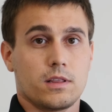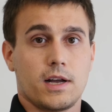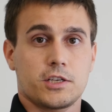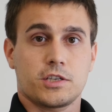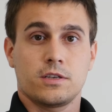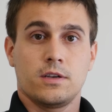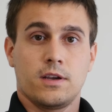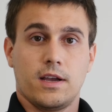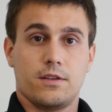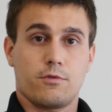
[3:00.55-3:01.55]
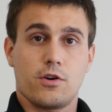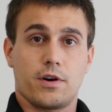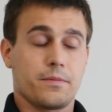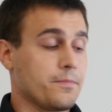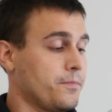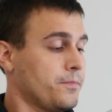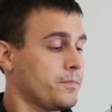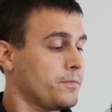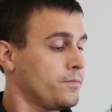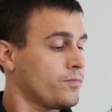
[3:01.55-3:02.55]
clutch and the rotor.
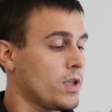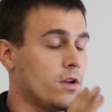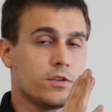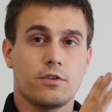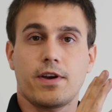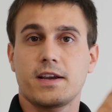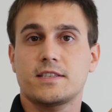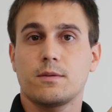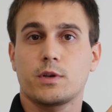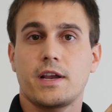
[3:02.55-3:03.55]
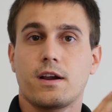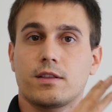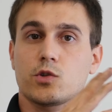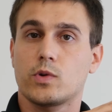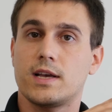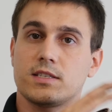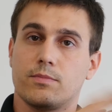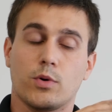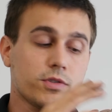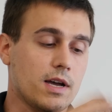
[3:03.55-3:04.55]
So very similar here. This one has a
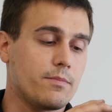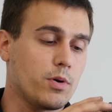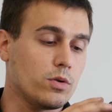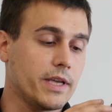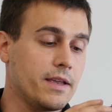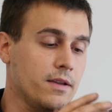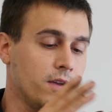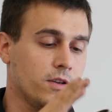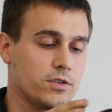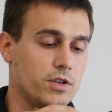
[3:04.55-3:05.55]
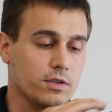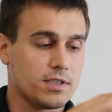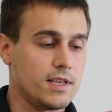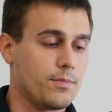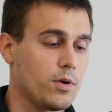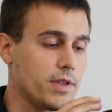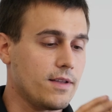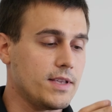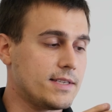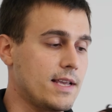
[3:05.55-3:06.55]
bolt-on pulley, so you don't see the pulley
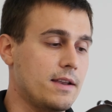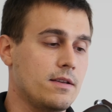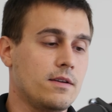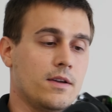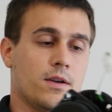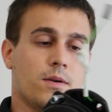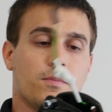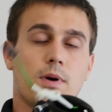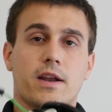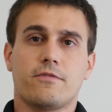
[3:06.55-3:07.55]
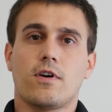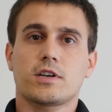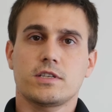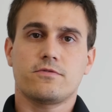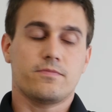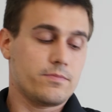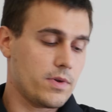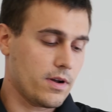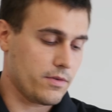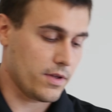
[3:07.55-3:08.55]
on this end. But it functions
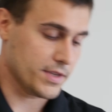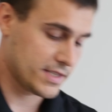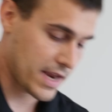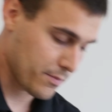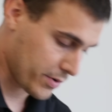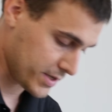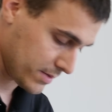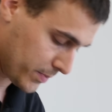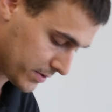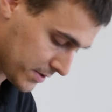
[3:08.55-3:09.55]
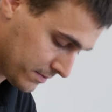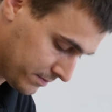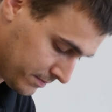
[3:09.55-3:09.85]
on the same principles.